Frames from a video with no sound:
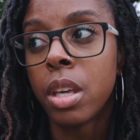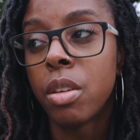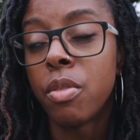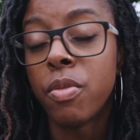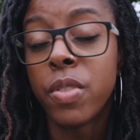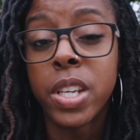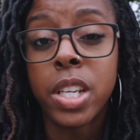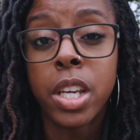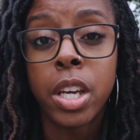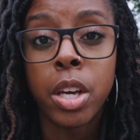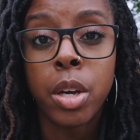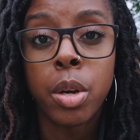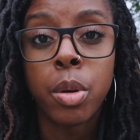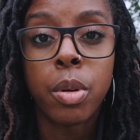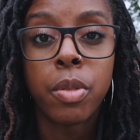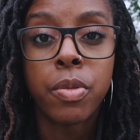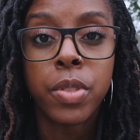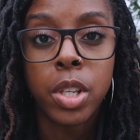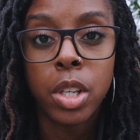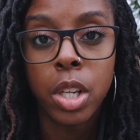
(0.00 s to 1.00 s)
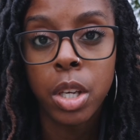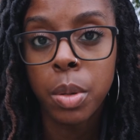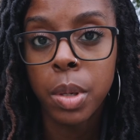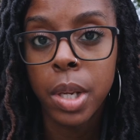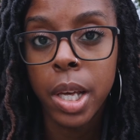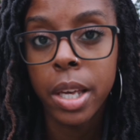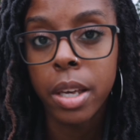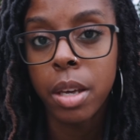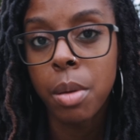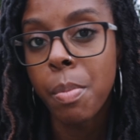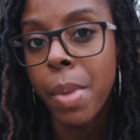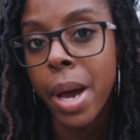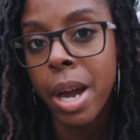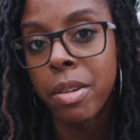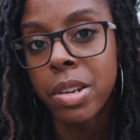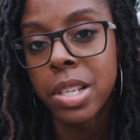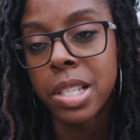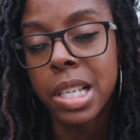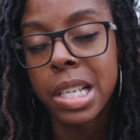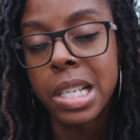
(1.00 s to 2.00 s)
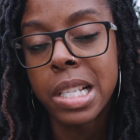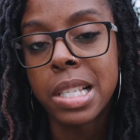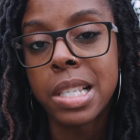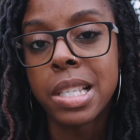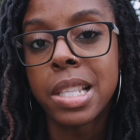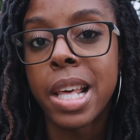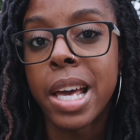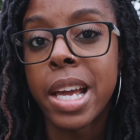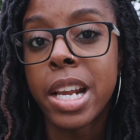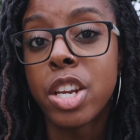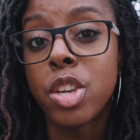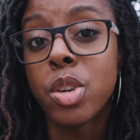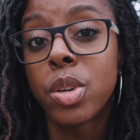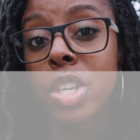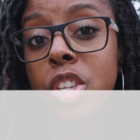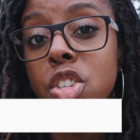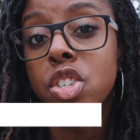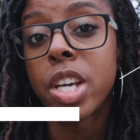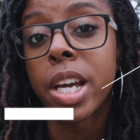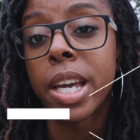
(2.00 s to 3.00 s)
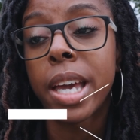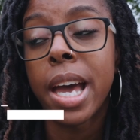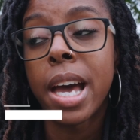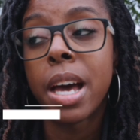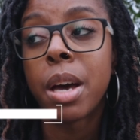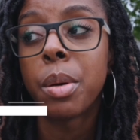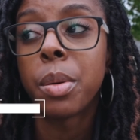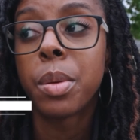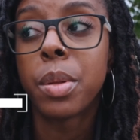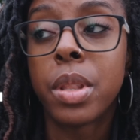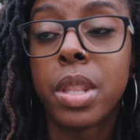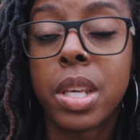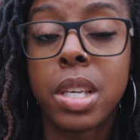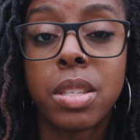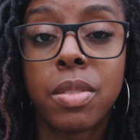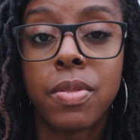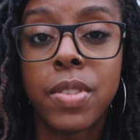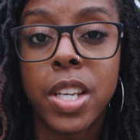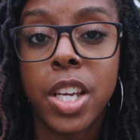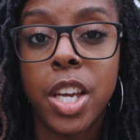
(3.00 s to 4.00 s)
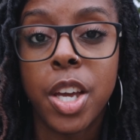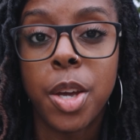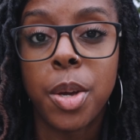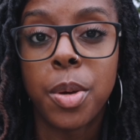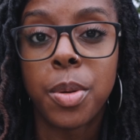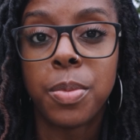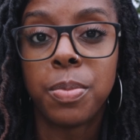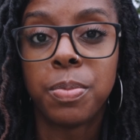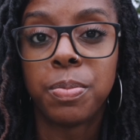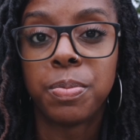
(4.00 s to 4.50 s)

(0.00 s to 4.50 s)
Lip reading: video of the low light comparisons, then you can check out this video.